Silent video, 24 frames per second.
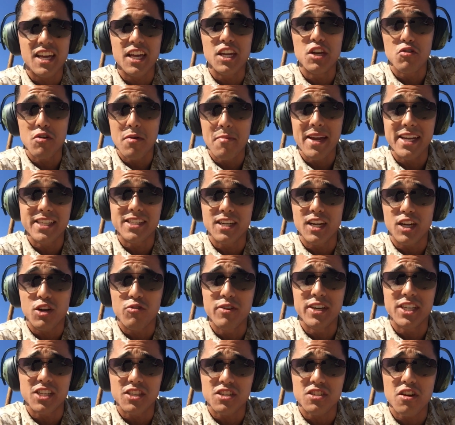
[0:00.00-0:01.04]
Can you imagine a
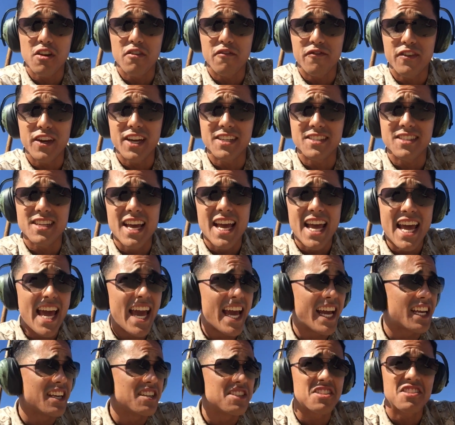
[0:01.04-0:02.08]
creature so fierce
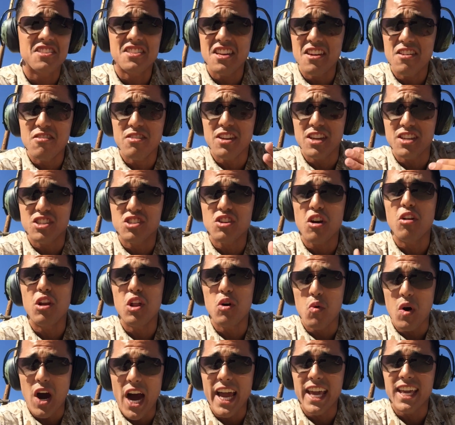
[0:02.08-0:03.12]
it can steal your soul
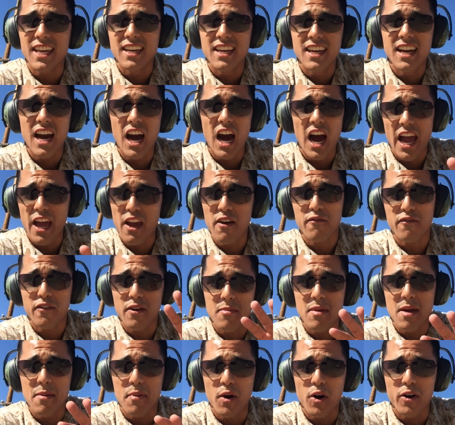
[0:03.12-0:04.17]
away, out
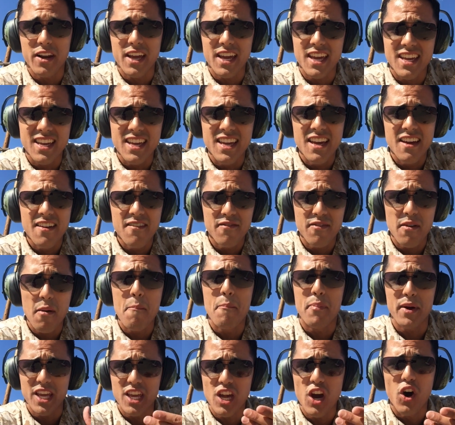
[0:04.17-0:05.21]
from your body,
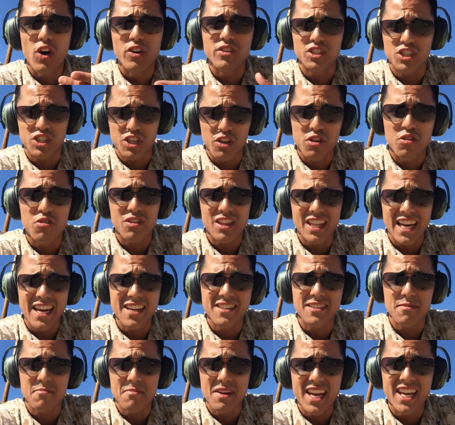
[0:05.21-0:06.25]
beyond
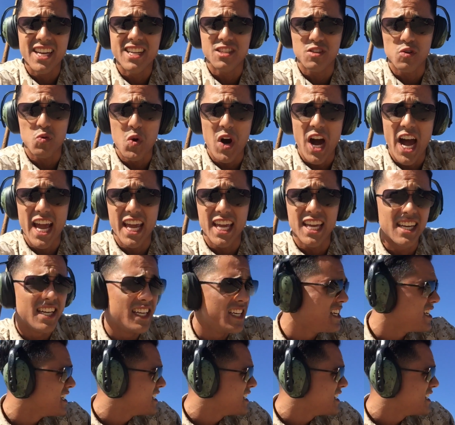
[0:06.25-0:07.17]
2,000 meters away?